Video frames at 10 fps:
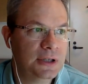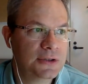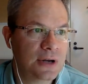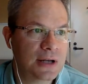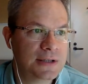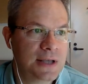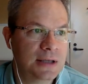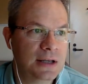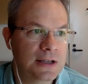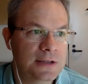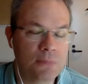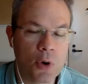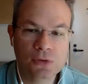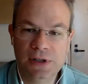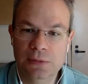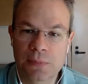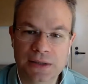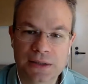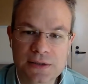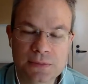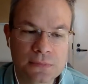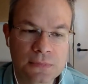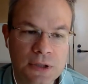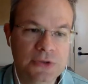the solar cycle is mostly the magnetism.